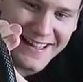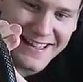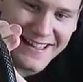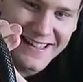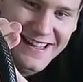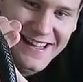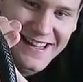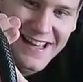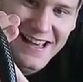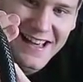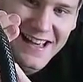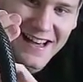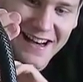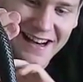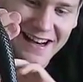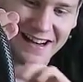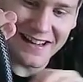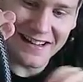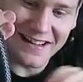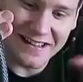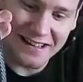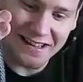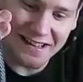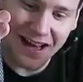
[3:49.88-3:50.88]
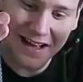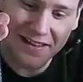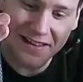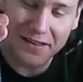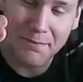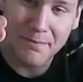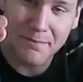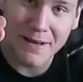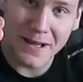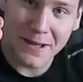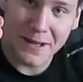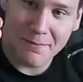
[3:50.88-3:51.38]
and on the
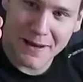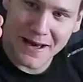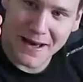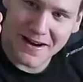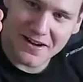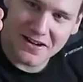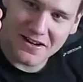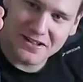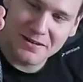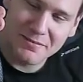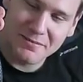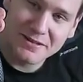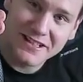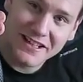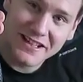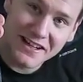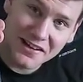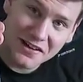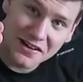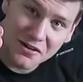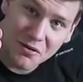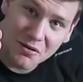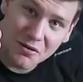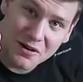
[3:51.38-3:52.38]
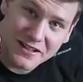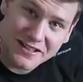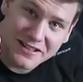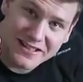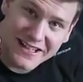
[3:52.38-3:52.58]
belly pattern, it's almost like a corn